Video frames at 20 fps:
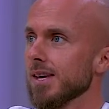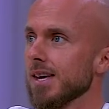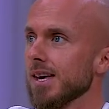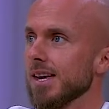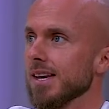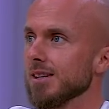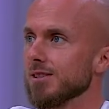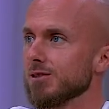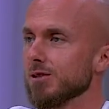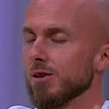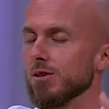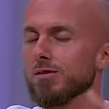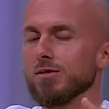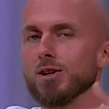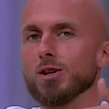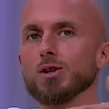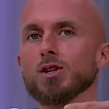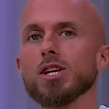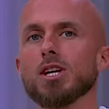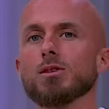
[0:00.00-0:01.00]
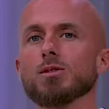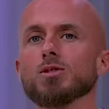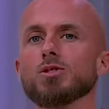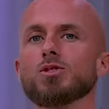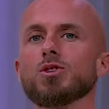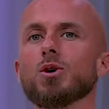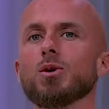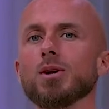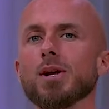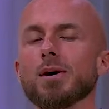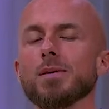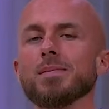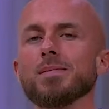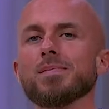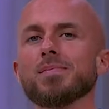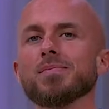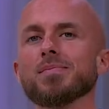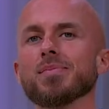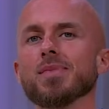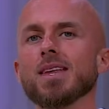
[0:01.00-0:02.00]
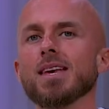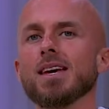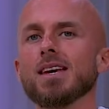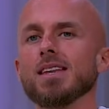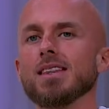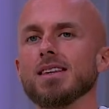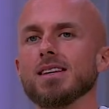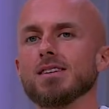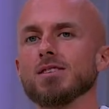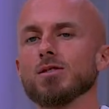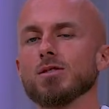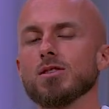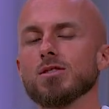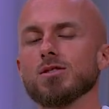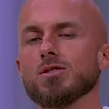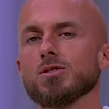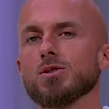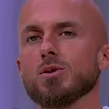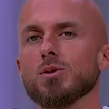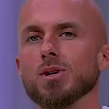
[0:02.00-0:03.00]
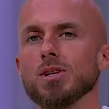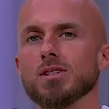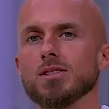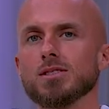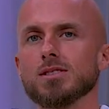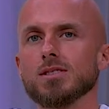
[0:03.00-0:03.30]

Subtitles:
And so if you're little Jonah, these are the stories